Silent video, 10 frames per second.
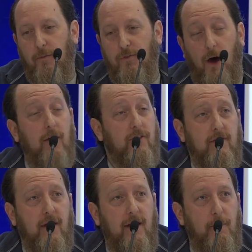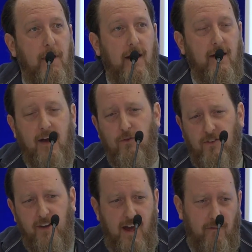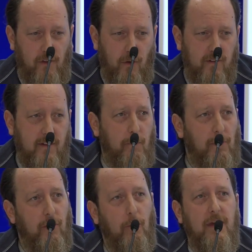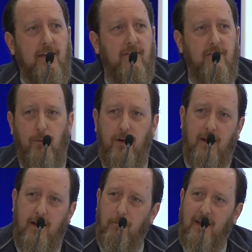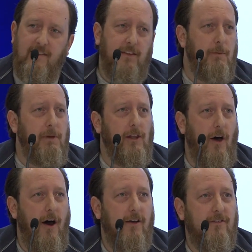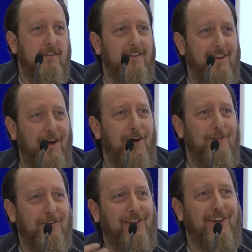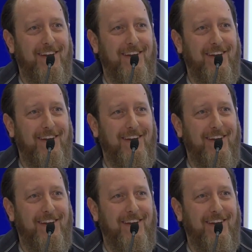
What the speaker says: So I was excited about it. I was going to have a couple little pieces that would easily be lost, for